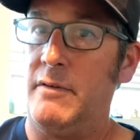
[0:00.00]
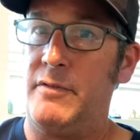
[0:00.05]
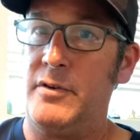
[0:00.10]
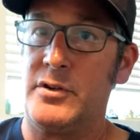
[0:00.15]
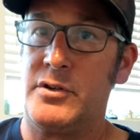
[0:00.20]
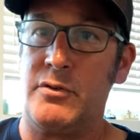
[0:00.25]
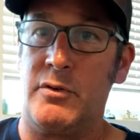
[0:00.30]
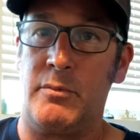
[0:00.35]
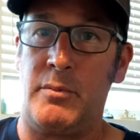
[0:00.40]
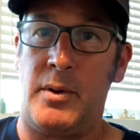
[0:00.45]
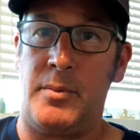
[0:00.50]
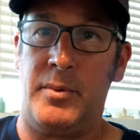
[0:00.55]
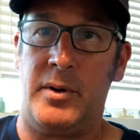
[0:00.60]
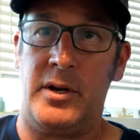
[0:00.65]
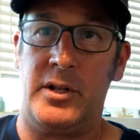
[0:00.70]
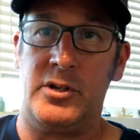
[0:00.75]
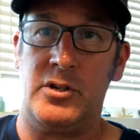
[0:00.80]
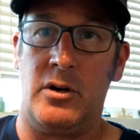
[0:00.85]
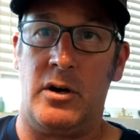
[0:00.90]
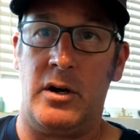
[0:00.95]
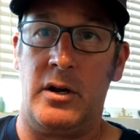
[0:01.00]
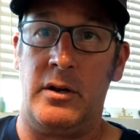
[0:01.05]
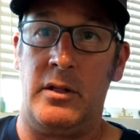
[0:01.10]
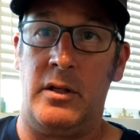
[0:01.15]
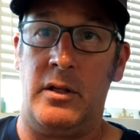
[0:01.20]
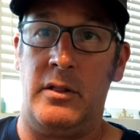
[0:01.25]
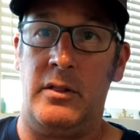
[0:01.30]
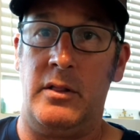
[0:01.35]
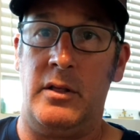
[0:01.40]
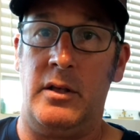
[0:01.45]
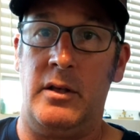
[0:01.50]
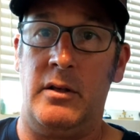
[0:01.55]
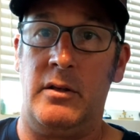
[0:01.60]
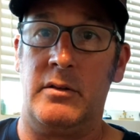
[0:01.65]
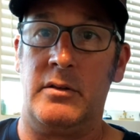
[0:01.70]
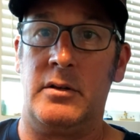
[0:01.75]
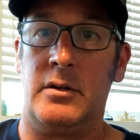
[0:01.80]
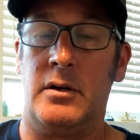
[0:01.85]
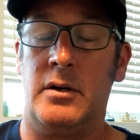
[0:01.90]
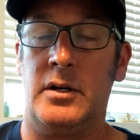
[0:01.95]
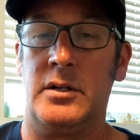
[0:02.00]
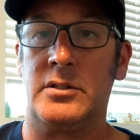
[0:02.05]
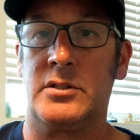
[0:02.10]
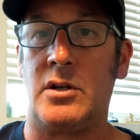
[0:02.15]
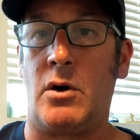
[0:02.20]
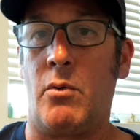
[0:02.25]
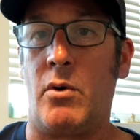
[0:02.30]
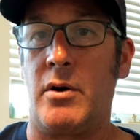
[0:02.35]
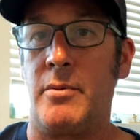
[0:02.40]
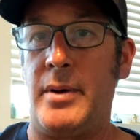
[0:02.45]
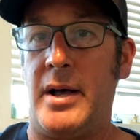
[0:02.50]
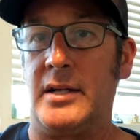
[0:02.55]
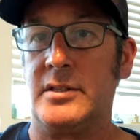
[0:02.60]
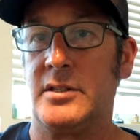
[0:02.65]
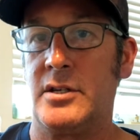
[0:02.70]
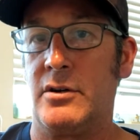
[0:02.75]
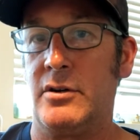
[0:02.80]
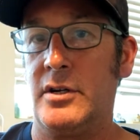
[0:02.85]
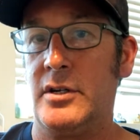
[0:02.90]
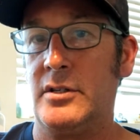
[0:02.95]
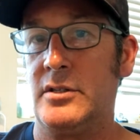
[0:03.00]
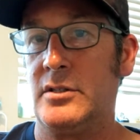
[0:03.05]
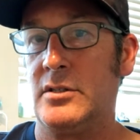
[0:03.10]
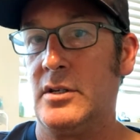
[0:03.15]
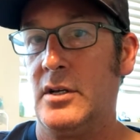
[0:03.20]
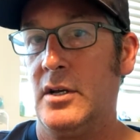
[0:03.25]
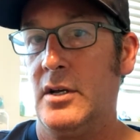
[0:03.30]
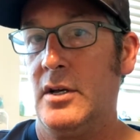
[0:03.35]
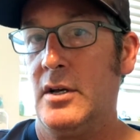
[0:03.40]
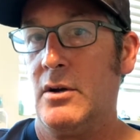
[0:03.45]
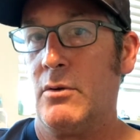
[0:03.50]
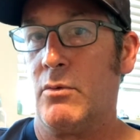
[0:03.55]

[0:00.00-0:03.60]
Fishing with my buddy John in the saltwater bass series.